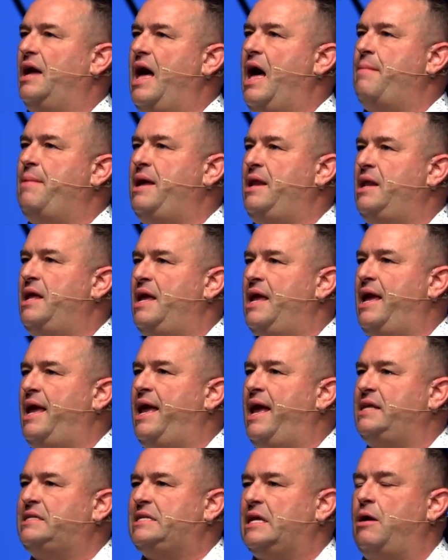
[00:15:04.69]
I mean,
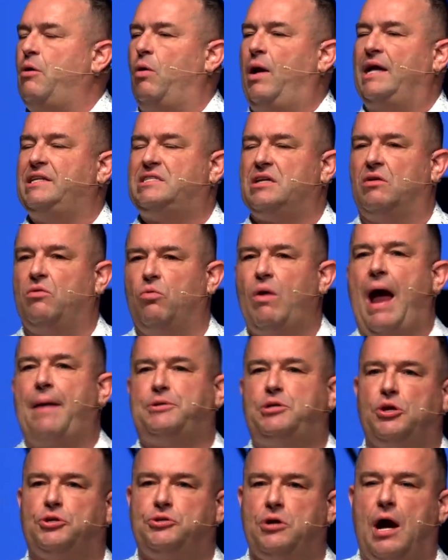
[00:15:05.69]
it's a
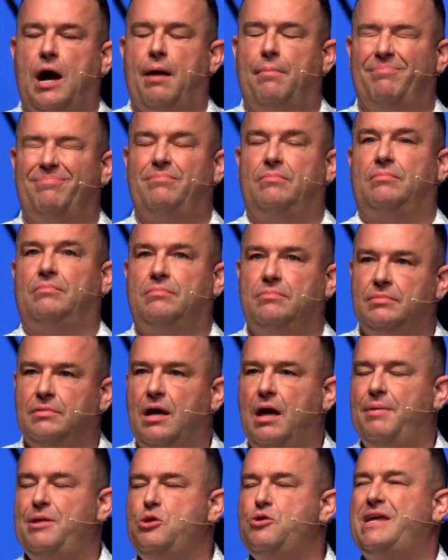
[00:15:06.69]
rapture drop.
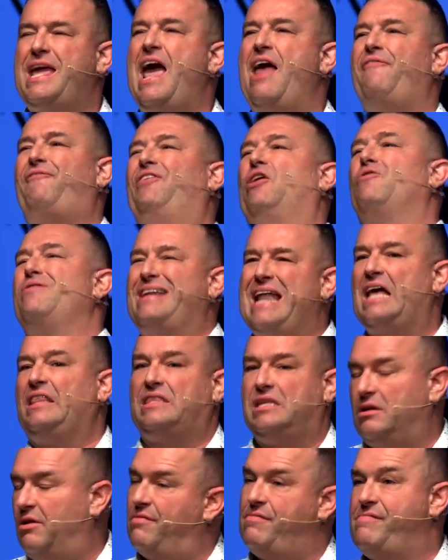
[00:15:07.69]
I mean, you can't feel
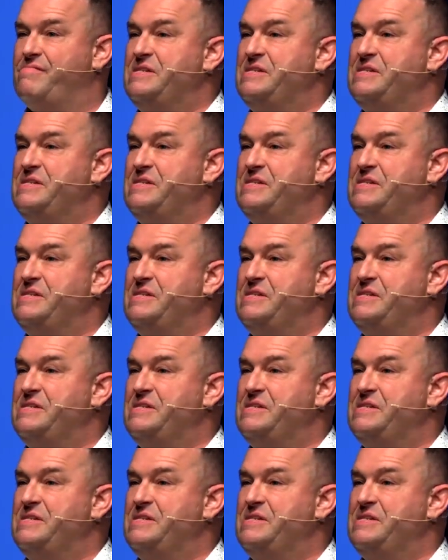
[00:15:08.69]
nothing.